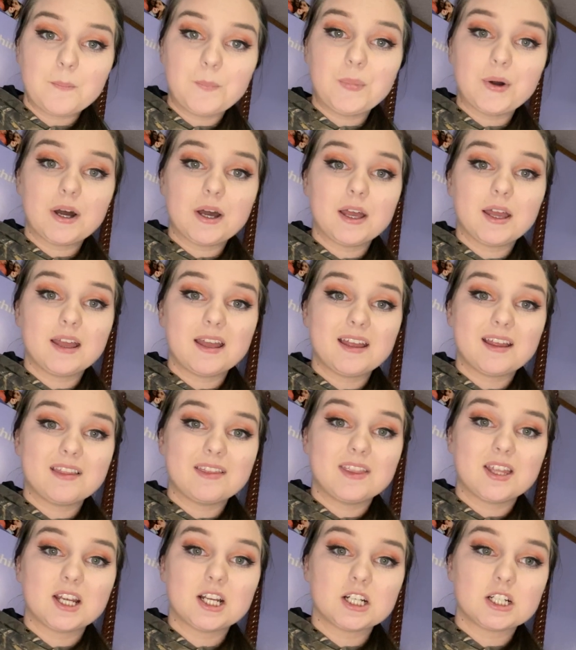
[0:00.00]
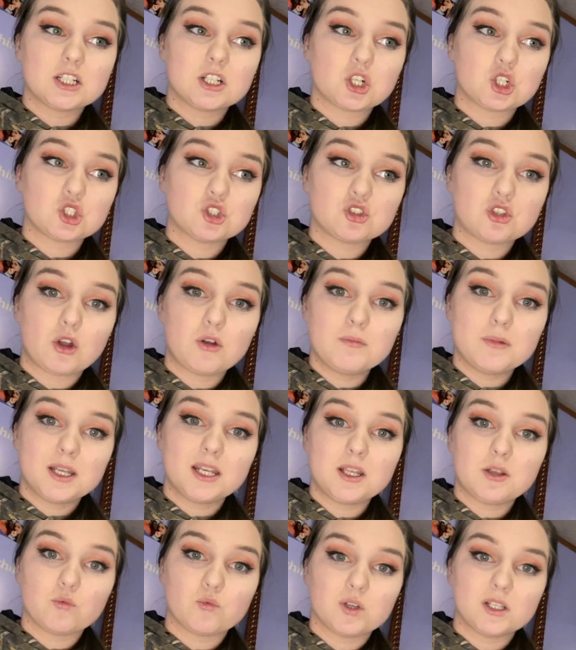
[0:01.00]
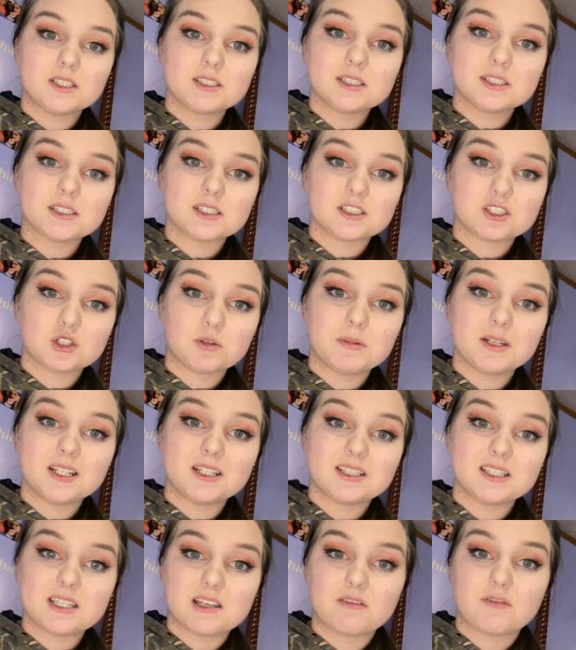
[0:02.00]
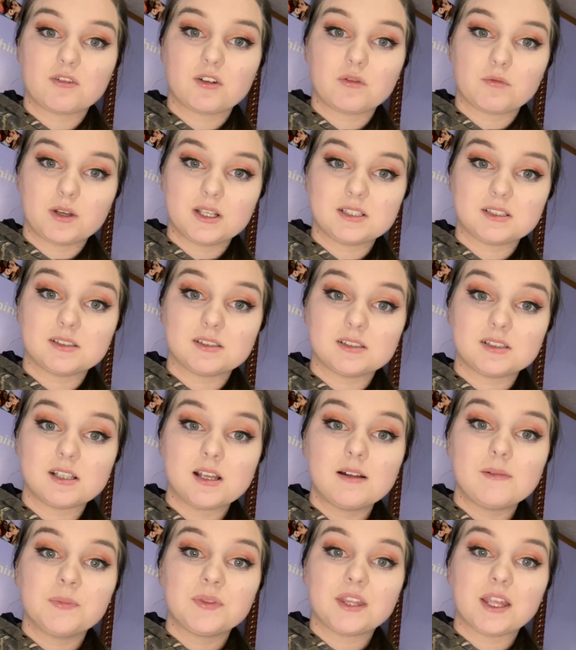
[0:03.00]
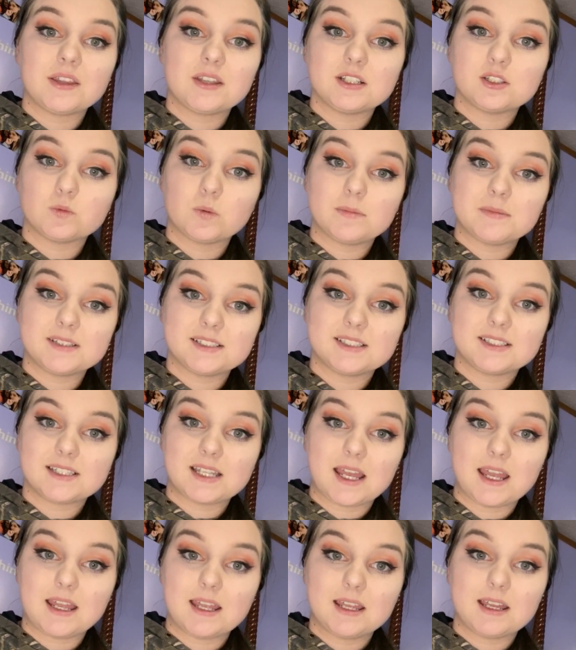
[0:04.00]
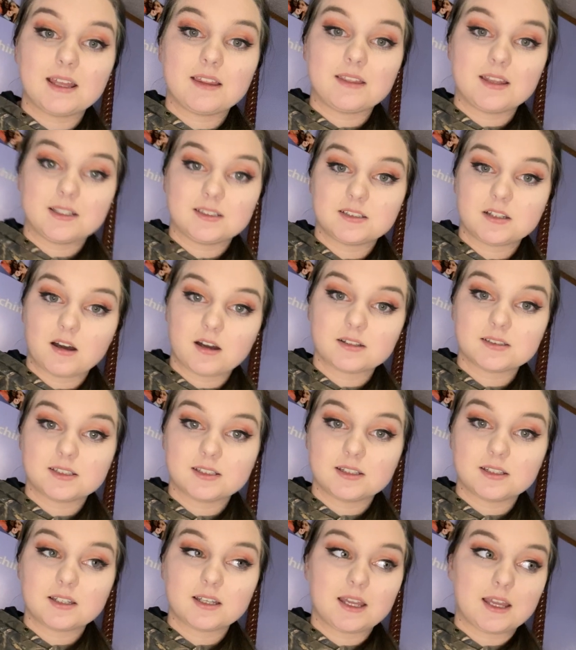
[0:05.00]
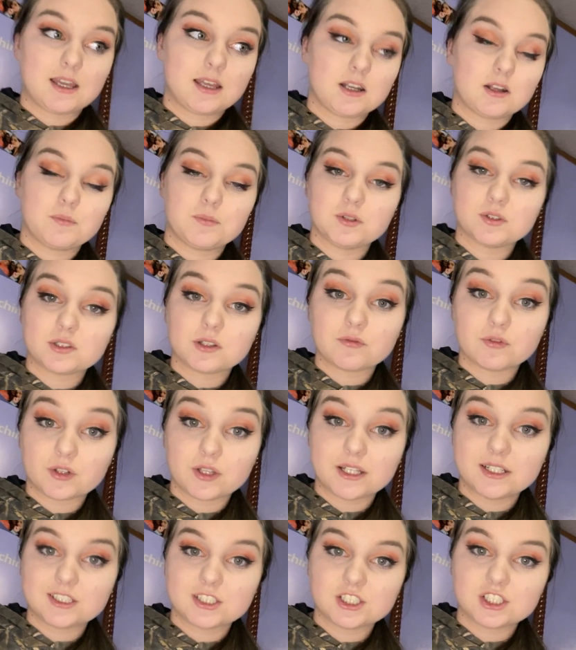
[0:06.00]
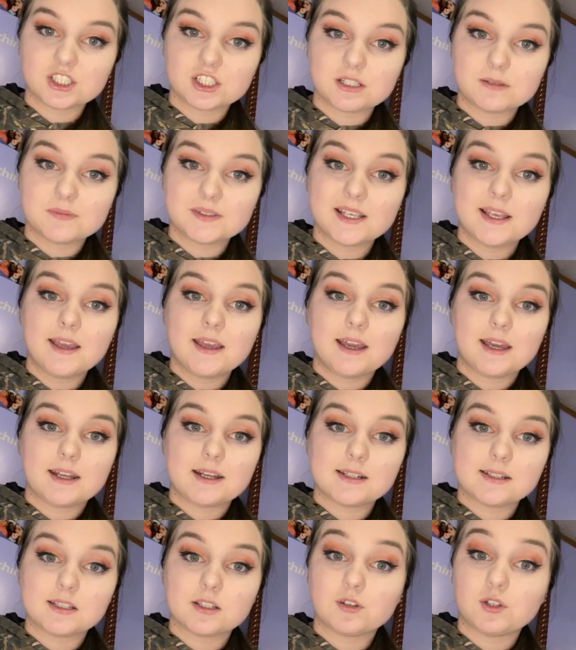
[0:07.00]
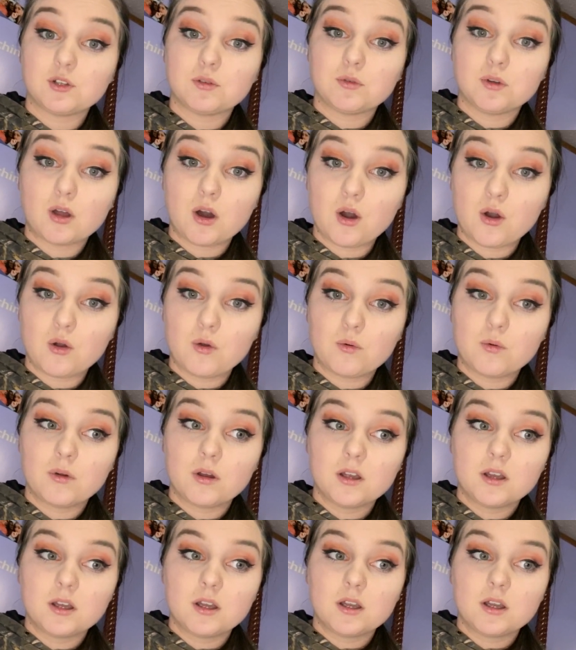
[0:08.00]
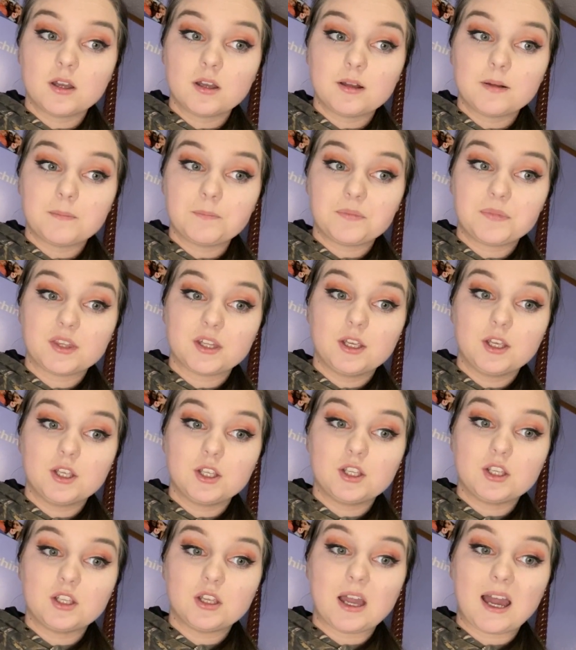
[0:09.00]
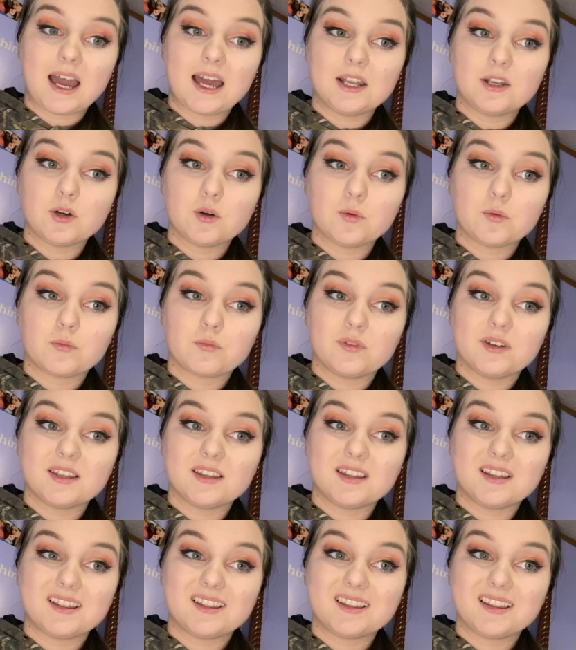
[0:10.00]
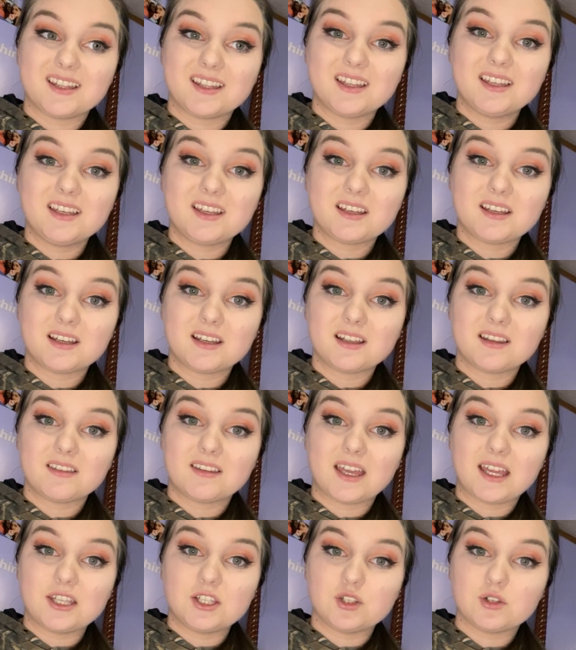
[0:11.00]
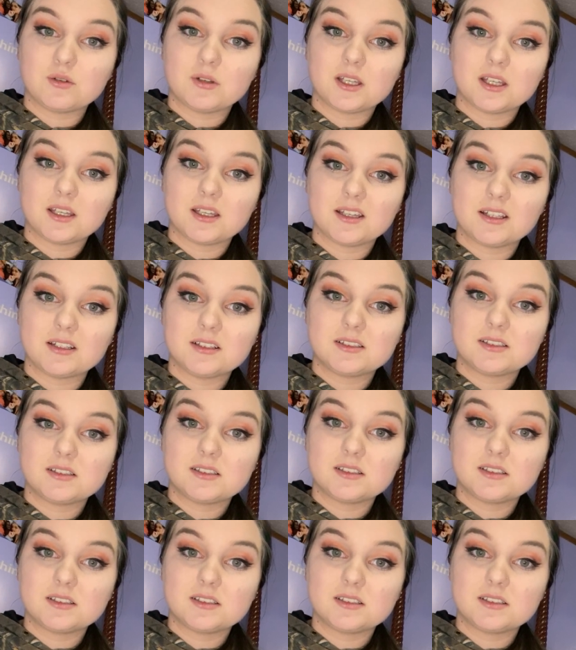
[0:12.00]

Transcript: But there are so many reasons and so many different reasons that these women stay in these toxic and abusive relationships. And until you know, I don't really think that you get